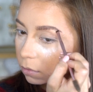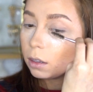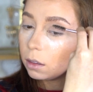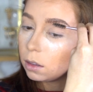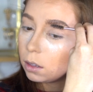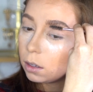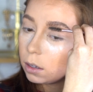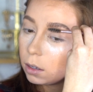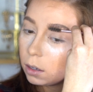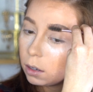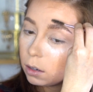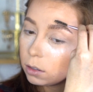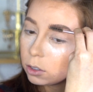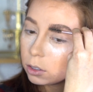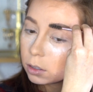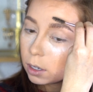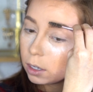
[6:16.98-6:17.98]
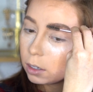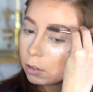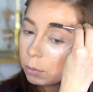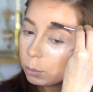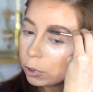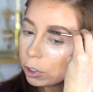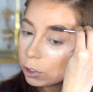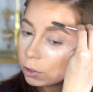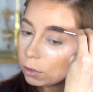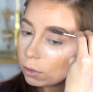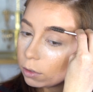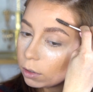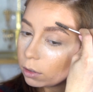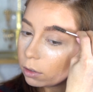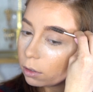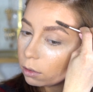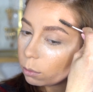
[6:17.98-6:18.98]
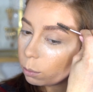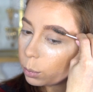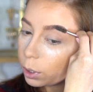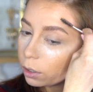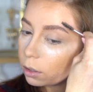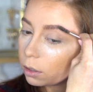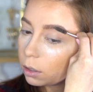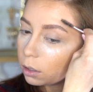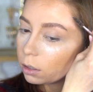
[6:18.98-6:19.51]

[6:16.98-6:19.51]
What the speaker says: And then I just kind of brush through it a little bit.